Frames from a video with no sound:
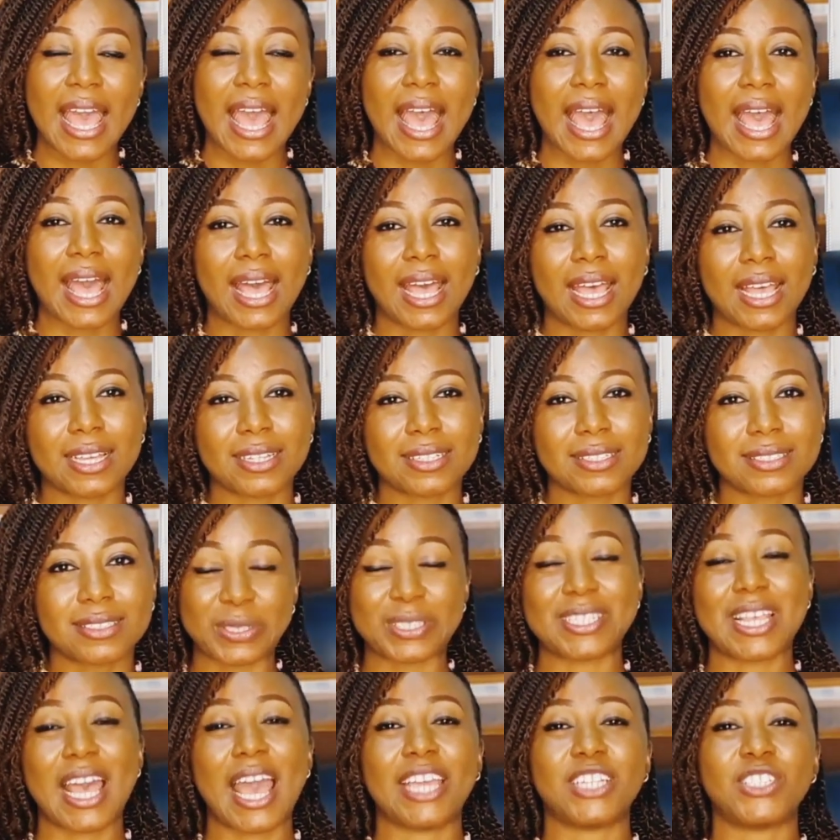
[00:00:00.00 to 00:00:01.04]
and
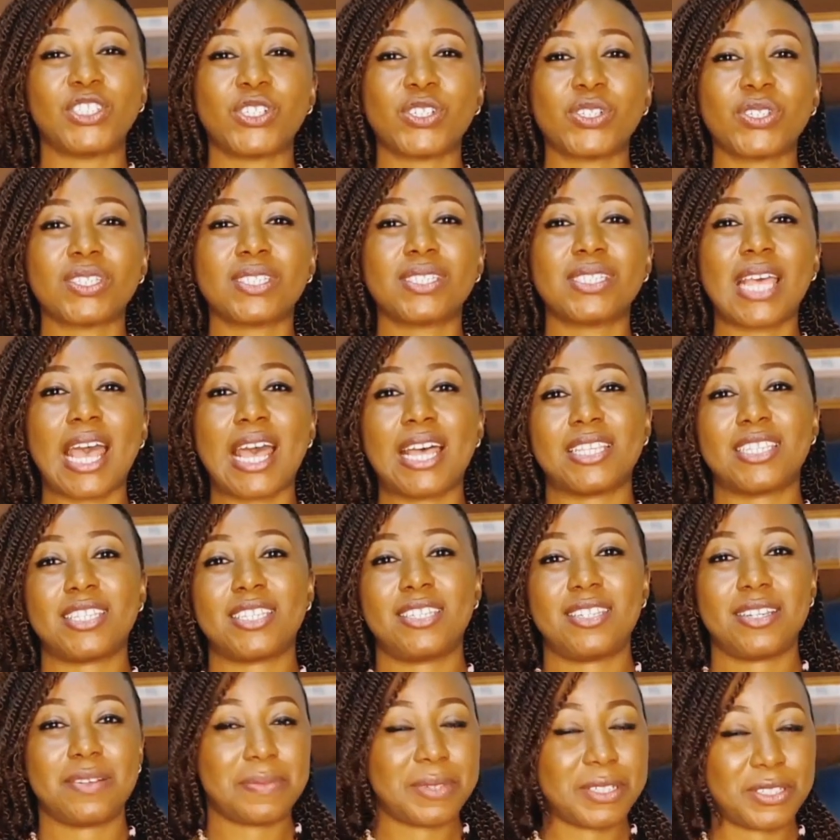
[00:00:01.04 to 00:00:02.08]
I just, as a
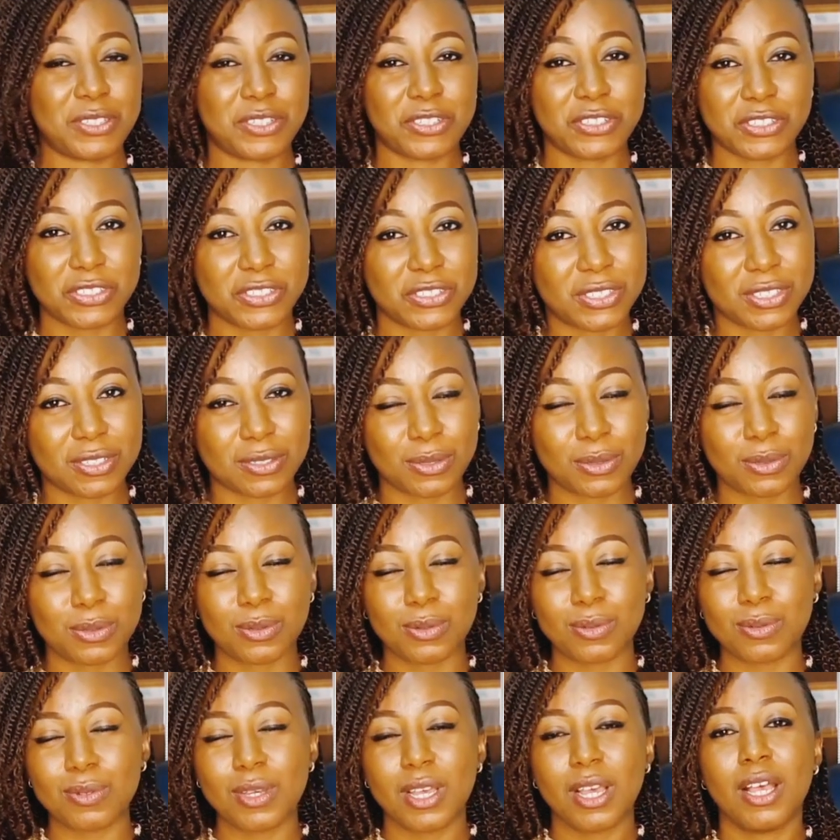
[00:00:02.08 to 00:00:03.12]
dermatologist
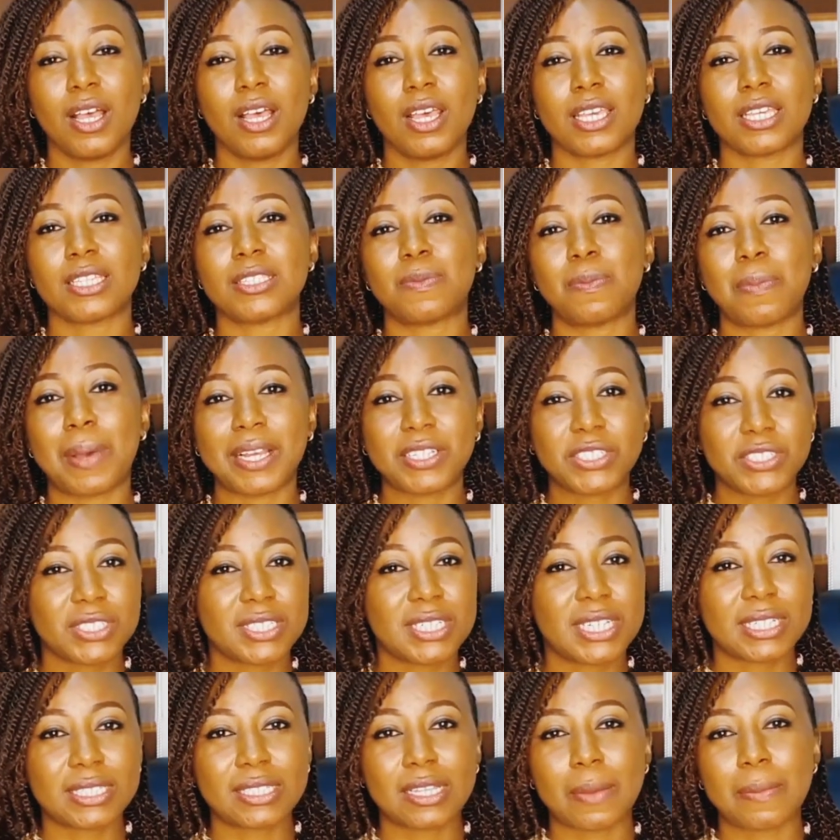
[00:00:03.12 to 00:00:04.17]
who is
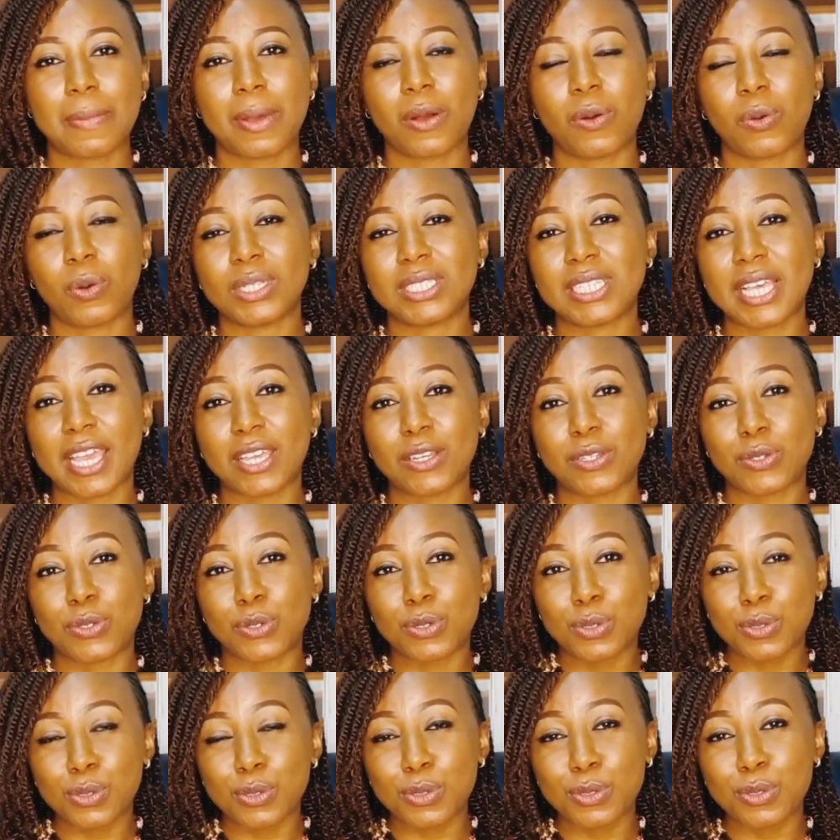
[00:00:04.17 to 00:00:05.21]
passionate about what I
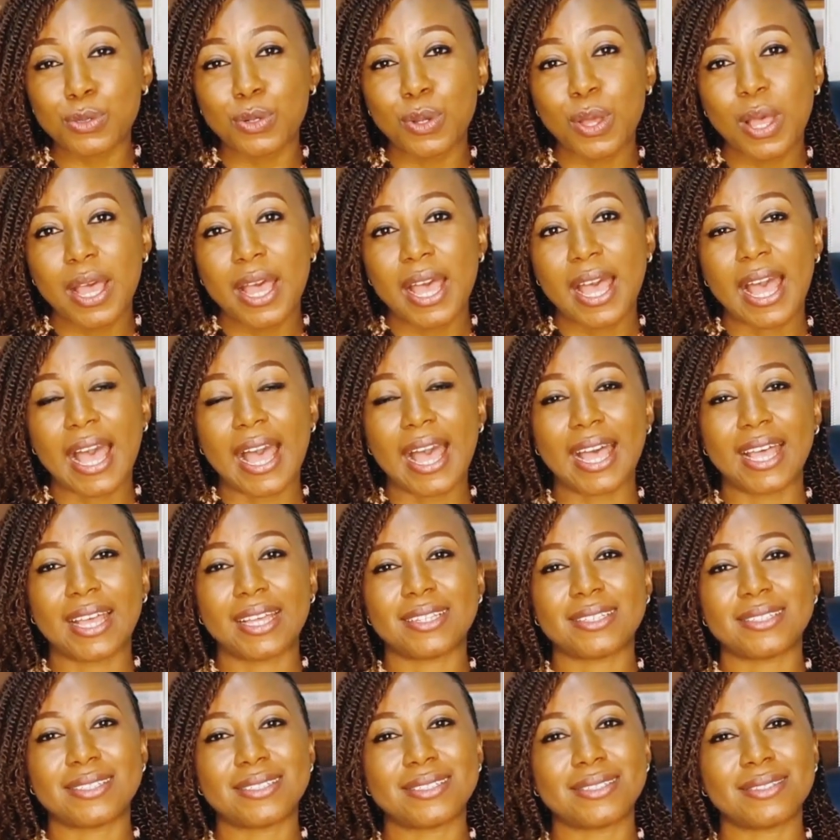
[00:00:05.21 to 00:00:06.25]
do,
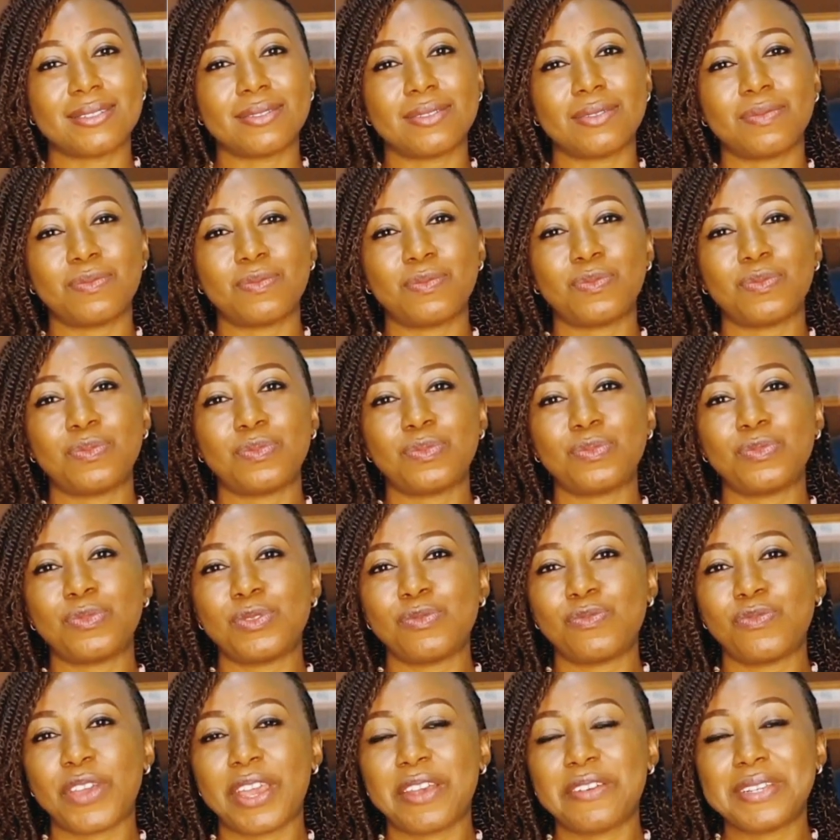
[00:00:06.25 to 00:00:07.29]
and
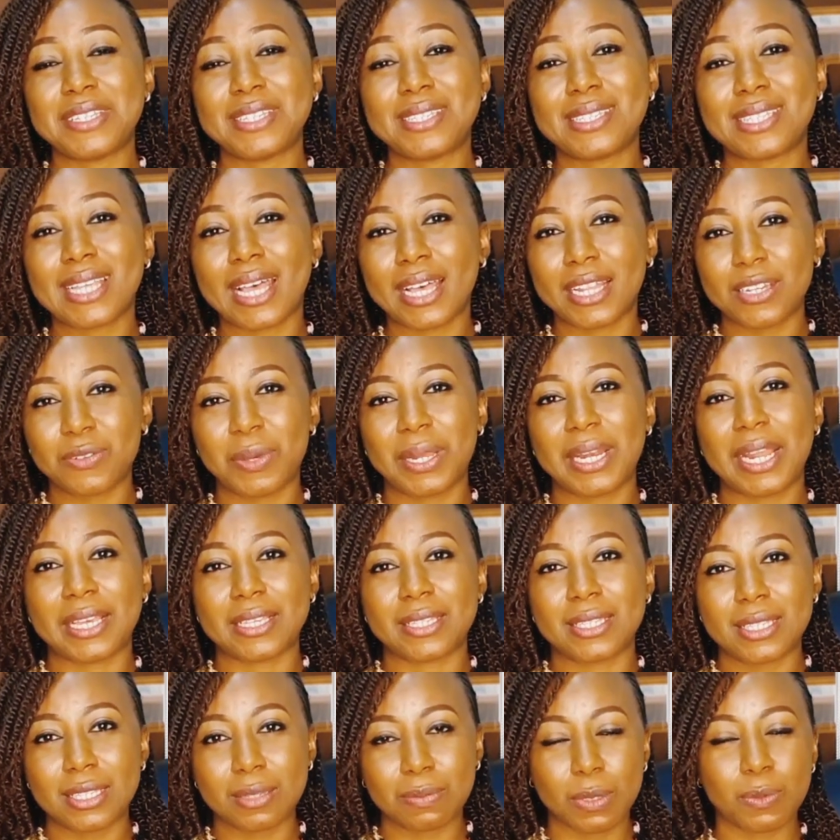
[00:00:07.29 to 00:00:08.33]
very sad when I
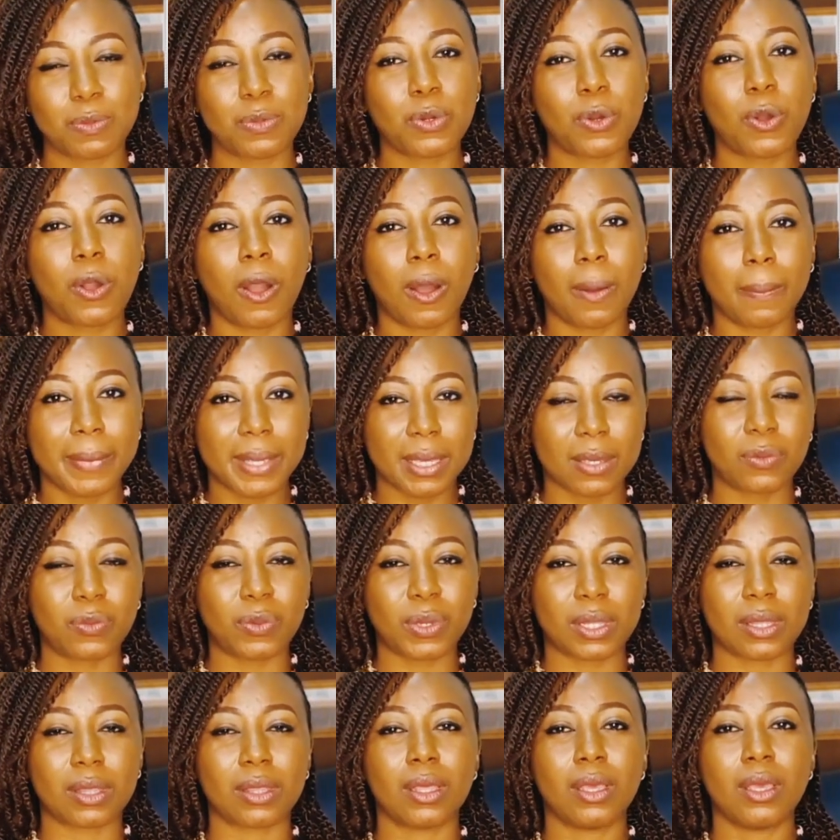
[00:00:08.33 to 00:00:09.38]
see people coming
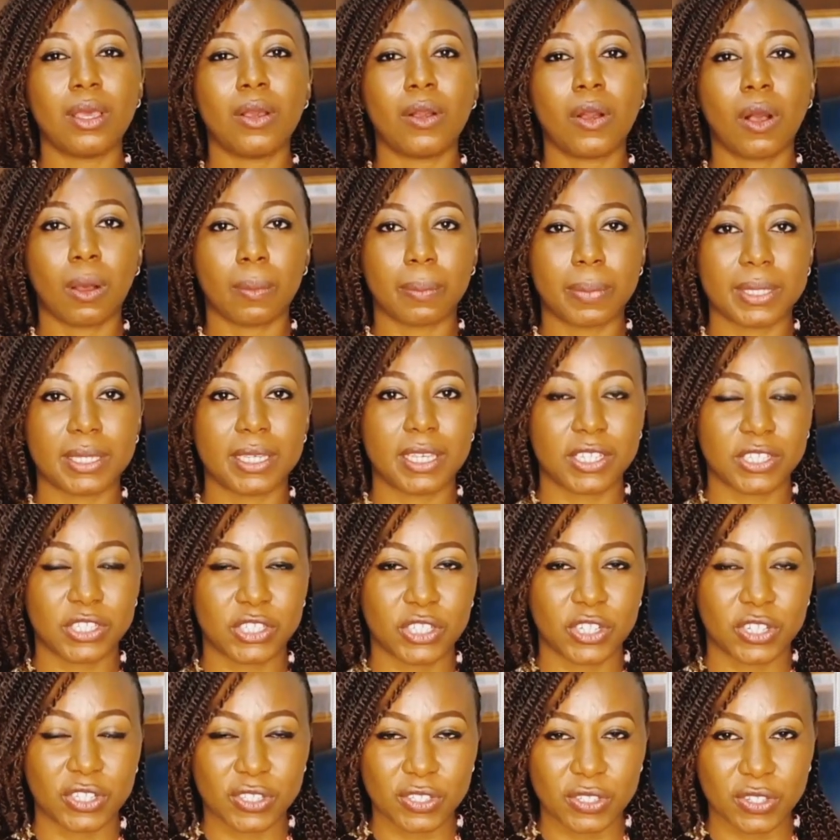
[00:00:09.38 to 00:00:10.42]
with
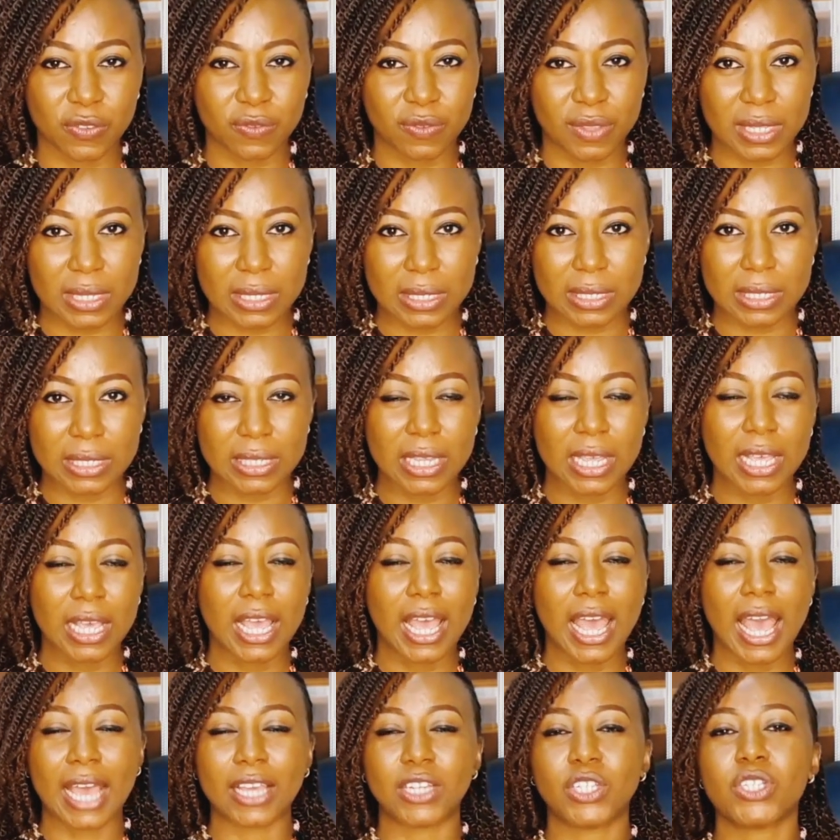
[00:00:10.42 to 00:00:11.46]
complications of this,
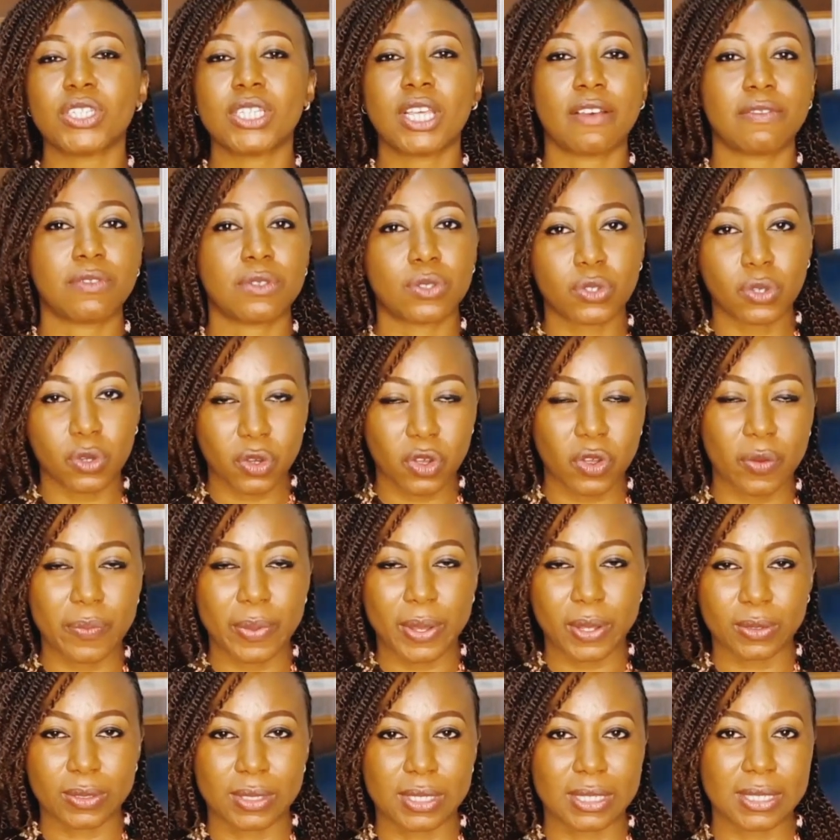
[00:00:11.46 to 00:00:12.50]
I just have to talk
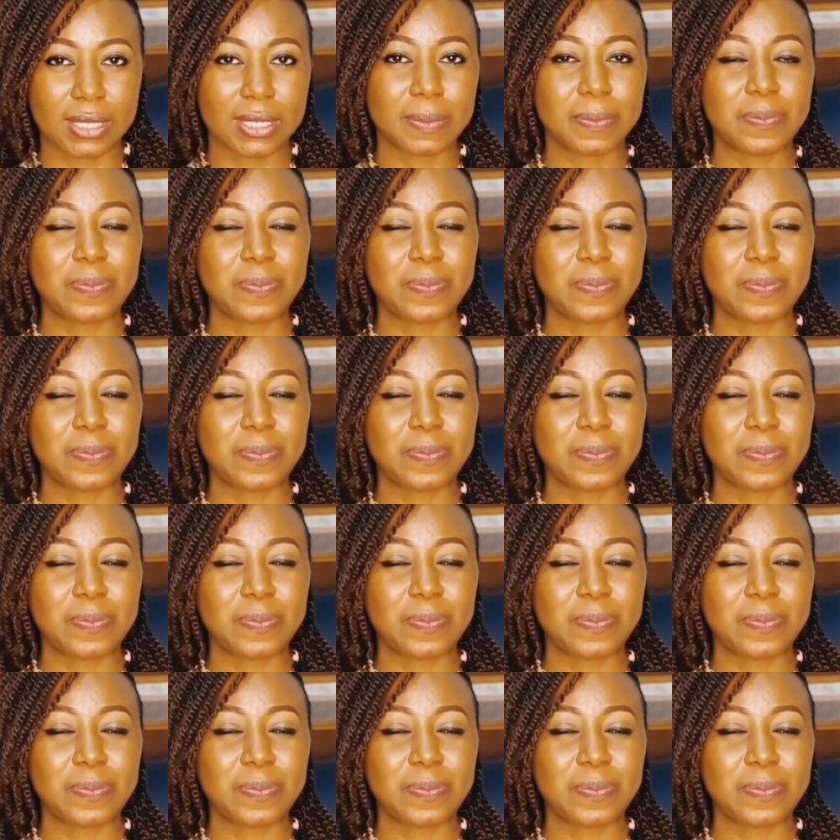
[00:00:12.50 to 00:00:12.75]
about it.